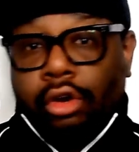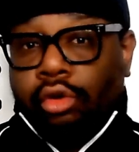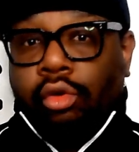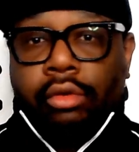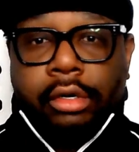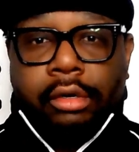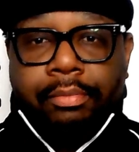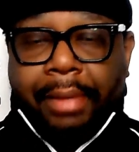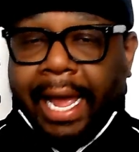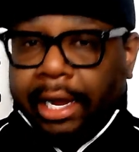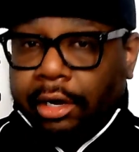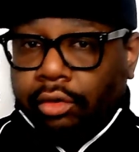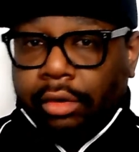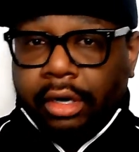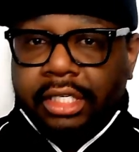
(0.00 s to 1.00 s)
a
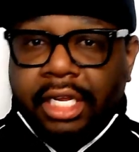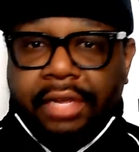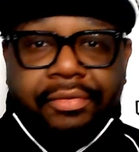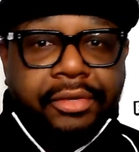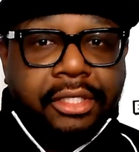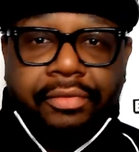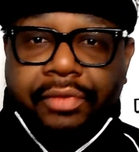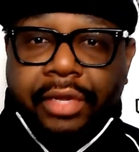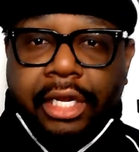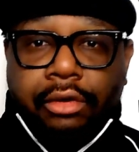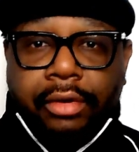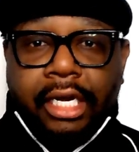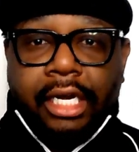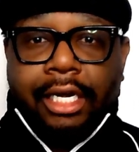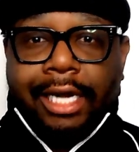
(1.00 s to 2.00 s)
cornerback or a defensive end or
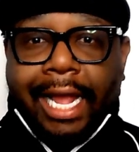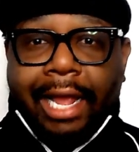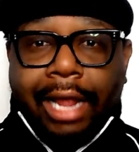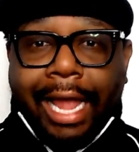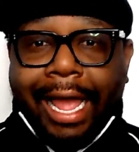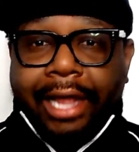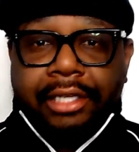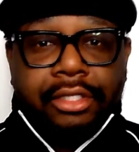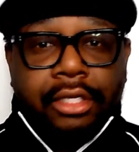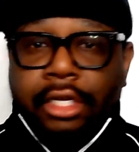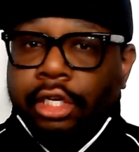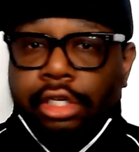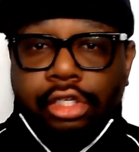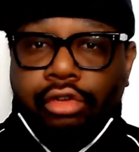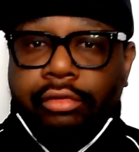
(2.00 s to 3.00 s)
any of that acts.
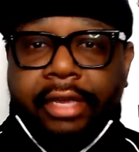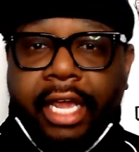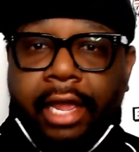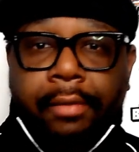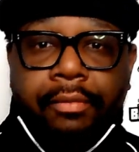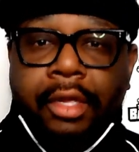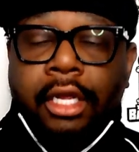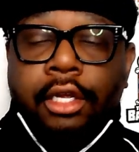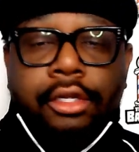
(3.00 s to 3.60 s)
You can't.